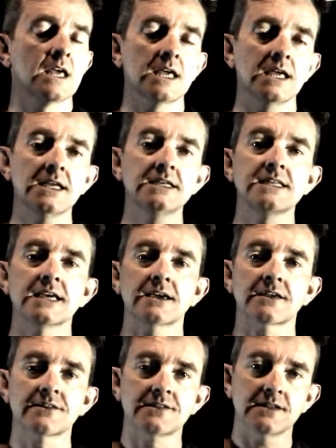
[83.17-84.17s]

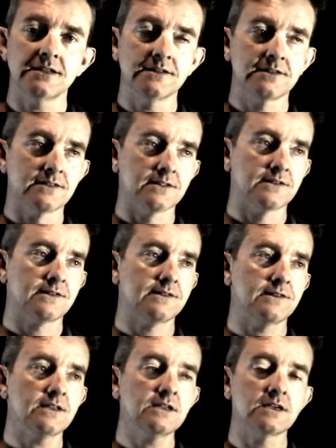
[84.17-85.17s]
Index is the
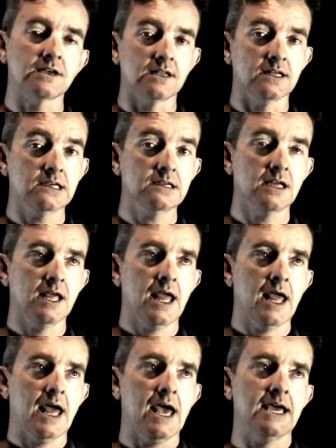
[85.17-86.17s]
singular,
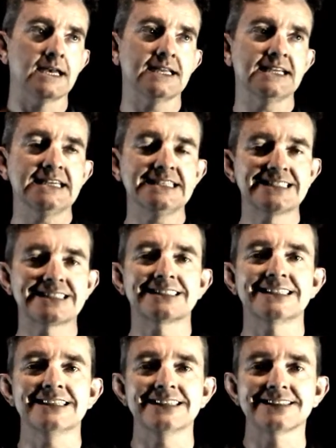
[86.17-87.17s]
and
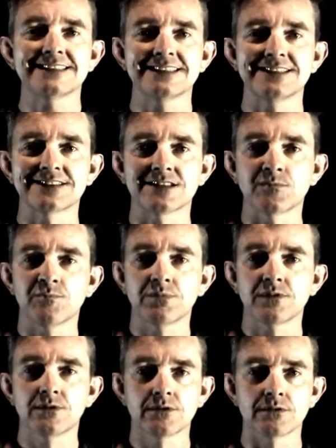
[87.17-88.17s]
indices is the
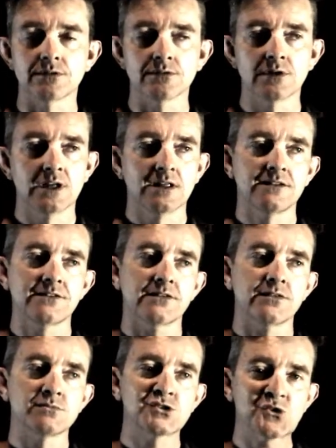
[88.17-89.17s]
plural. So if
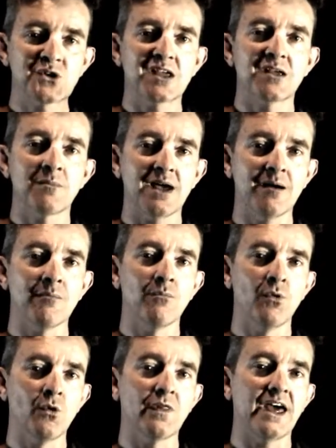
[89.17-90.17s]
I'm talking about
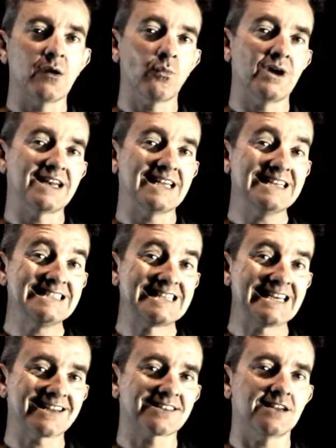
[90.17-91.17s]
more than one
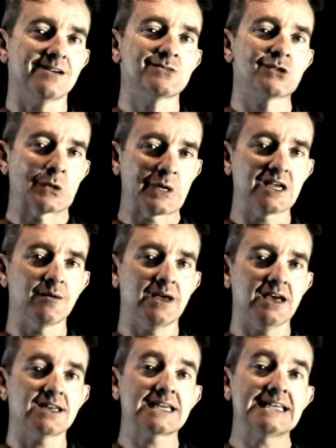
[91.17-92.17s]
index, I'm talking
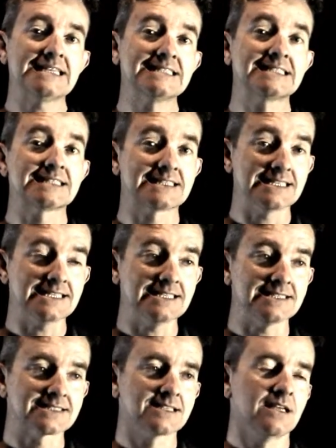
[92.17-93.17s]
about
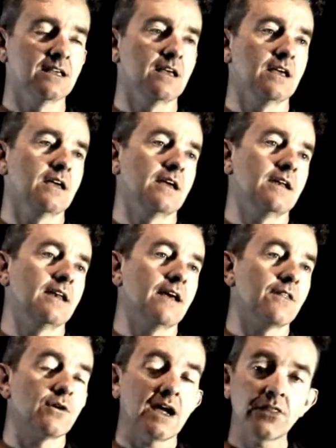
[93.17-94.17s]
indices. Now
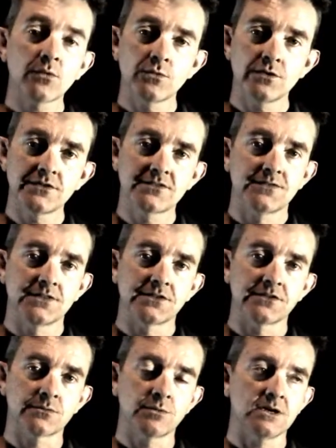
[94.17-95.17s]
there are other words for
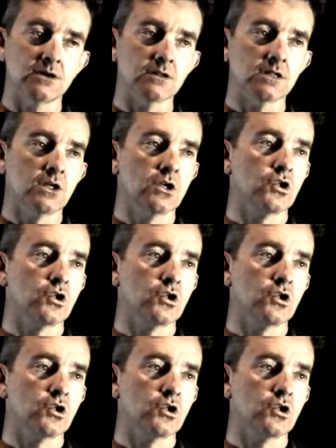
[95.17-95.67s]
this as well.